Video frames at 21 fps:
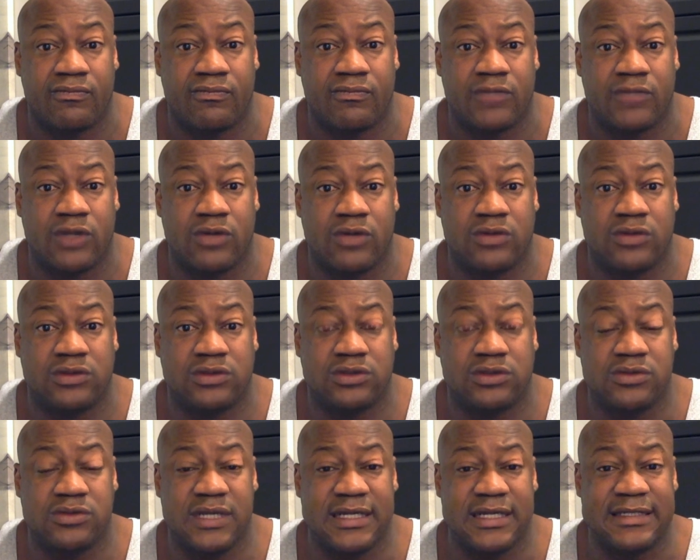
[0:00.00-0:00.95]
those
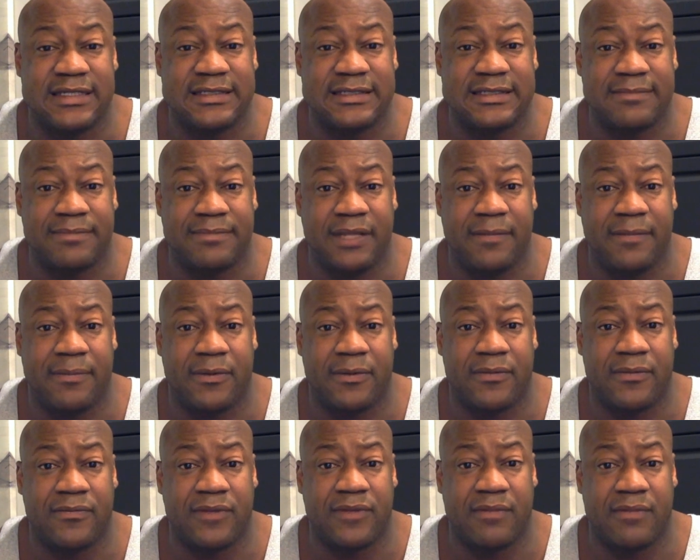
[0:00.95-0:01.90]
two innocent people,
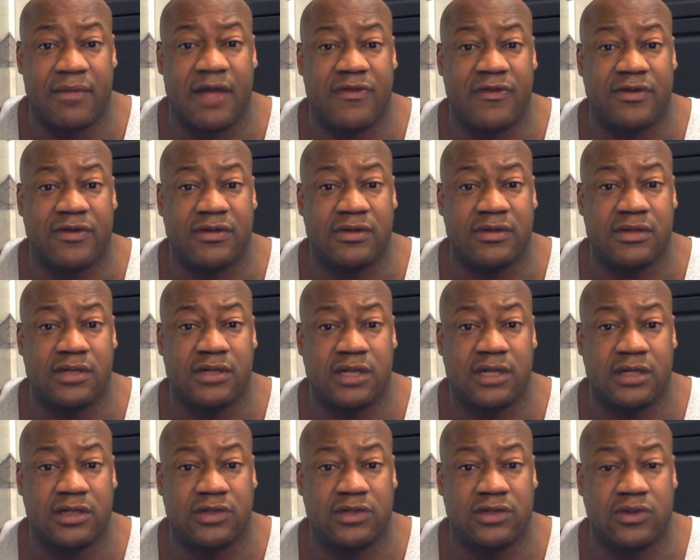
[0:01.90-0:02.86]
the mother
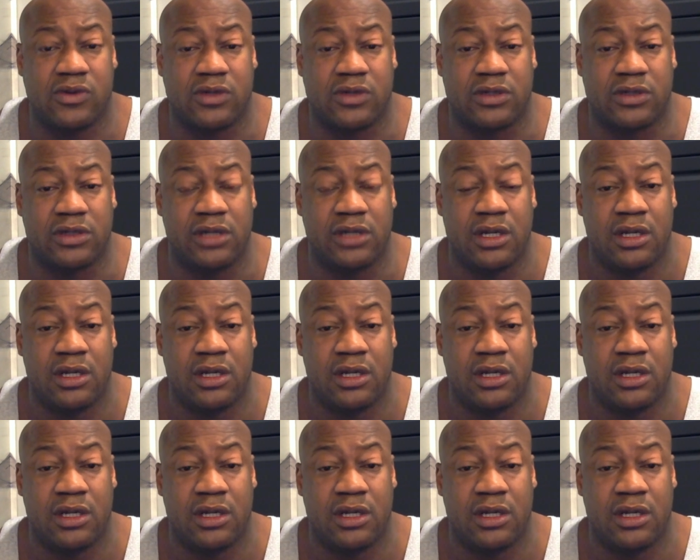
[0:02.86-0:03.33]
and the daughter,